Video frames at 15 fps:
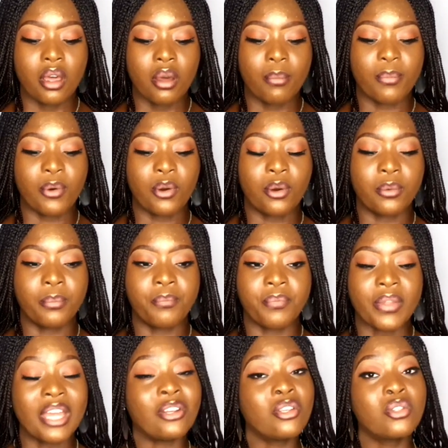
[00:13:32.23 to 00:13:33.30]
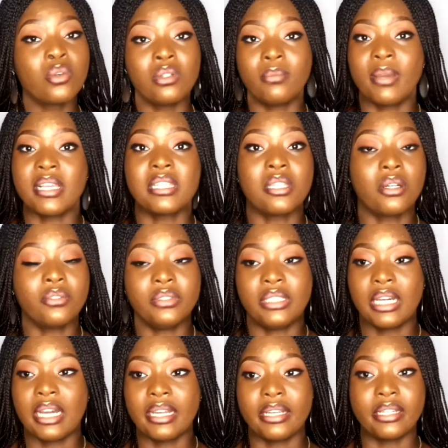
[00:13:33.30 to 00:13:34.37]
But I just told myself
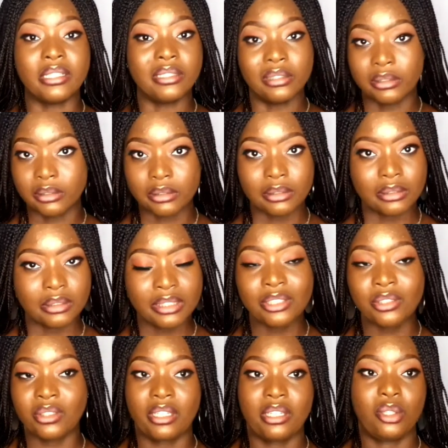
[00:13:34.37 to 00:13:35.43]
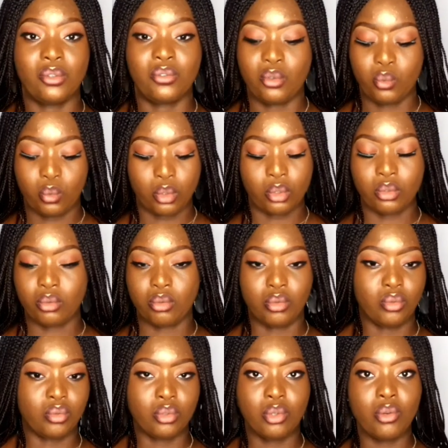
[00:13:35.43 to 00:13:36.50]
that, girl, this is not the end of the world,
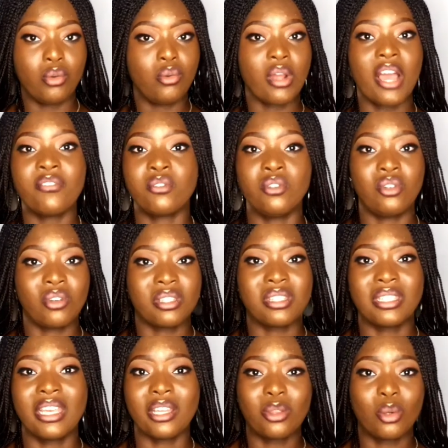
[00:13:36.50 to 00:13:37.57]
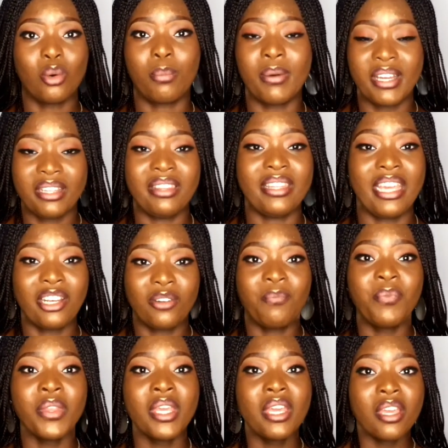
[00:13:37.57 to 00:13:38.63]
though. You have to just get up and, like,
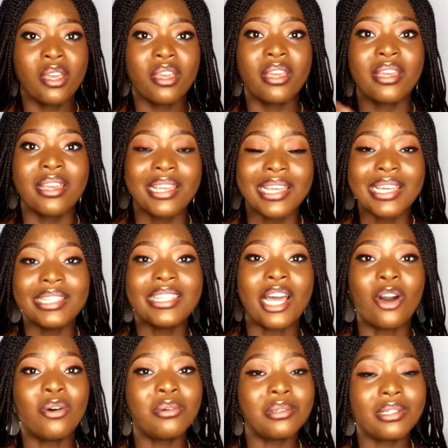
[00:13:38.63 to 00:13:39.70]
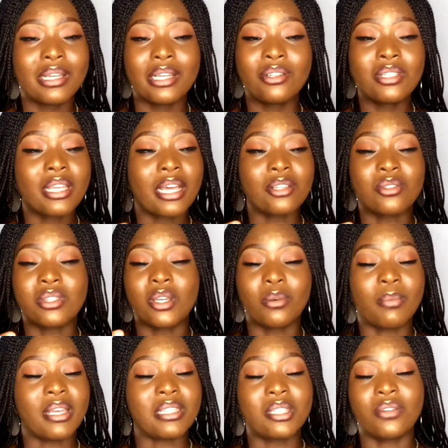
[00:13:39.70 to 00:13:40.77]
now I just had to tell
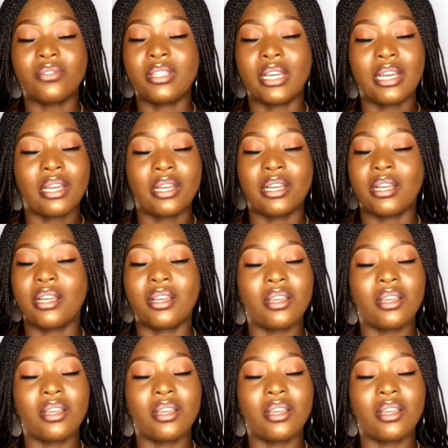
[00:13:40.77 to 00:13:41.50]
myself that